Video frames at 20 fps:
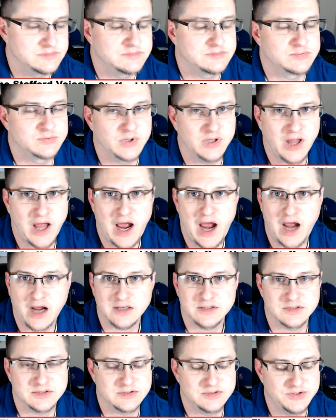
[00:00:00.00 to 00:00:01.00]

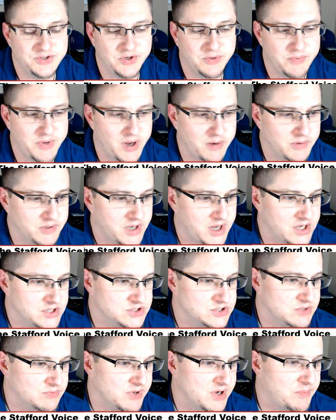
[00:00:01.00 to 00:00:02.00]
relax. You'll be able to
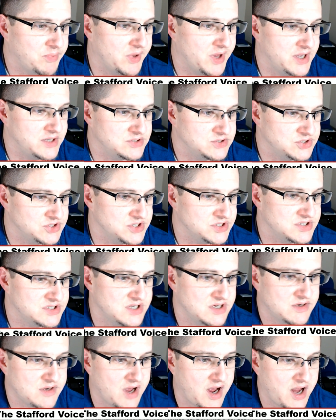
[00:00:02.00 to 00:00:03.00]
catch the replay, so just
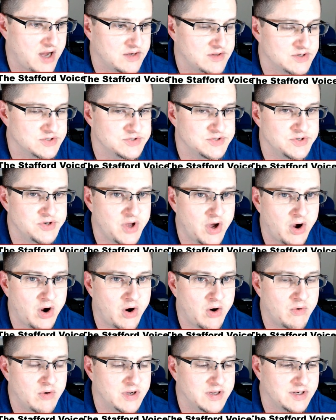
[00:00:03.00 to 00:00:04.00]
sit tight. There's
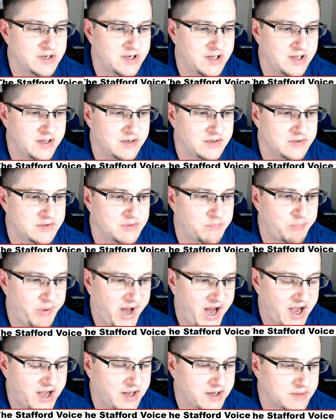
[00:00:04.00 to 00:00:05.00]
no need to
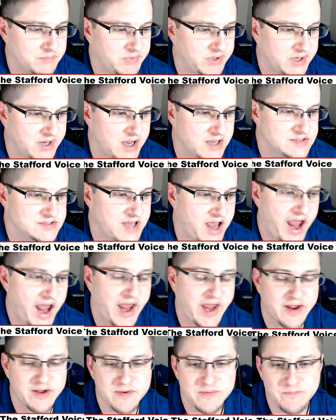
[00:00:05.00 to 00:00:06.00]
panic because,
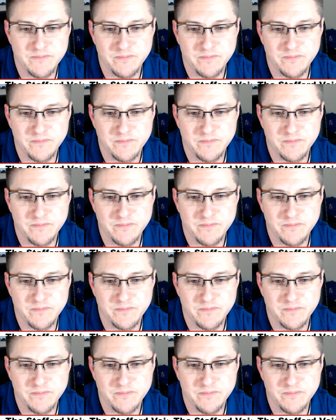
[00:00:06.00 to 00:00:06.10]
hey,